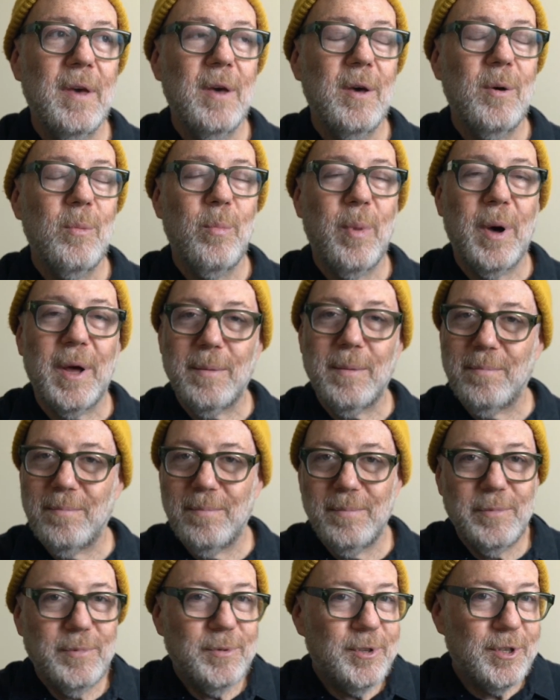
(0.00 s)
But
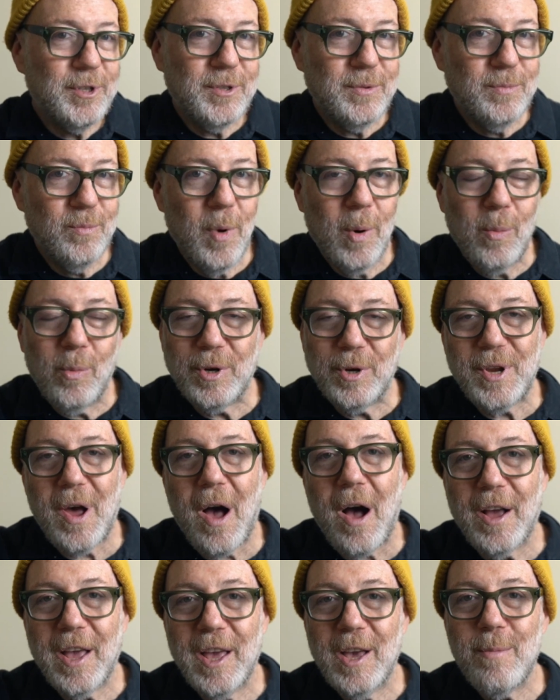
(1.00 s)
just when we're
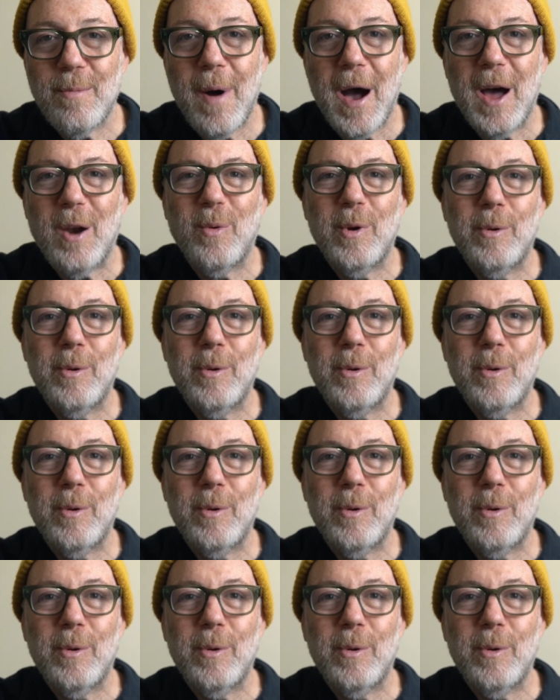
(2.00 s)
talking about it,